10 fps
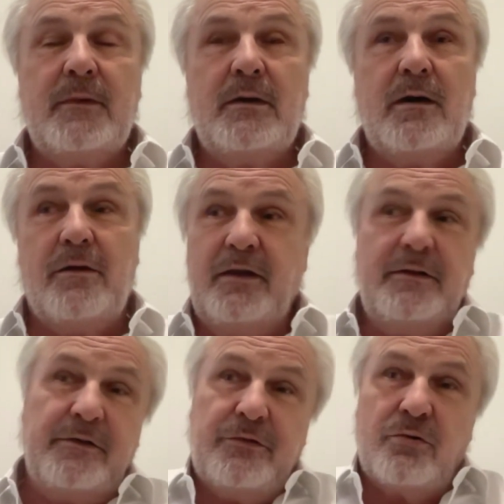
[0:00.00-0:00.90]
I think
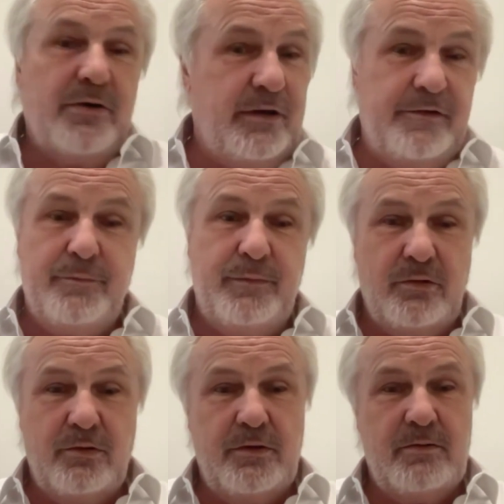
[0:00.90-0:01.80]
that story needs to be
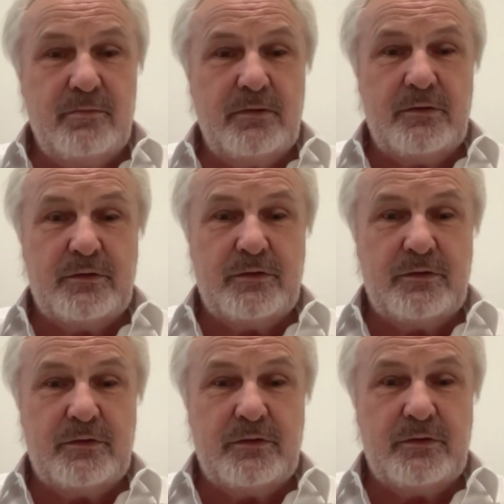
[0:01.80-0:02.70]
told. So
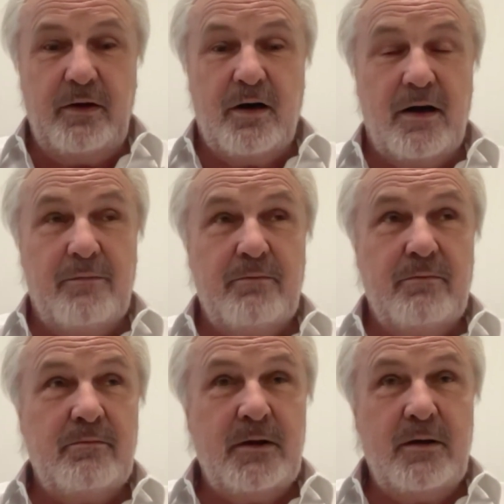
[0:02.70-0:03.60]
usually
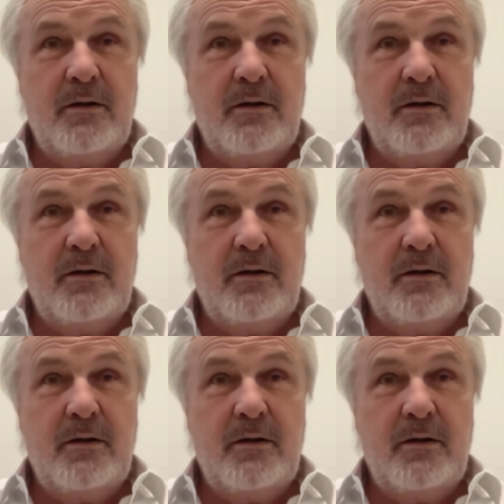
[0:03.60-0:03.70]
I'm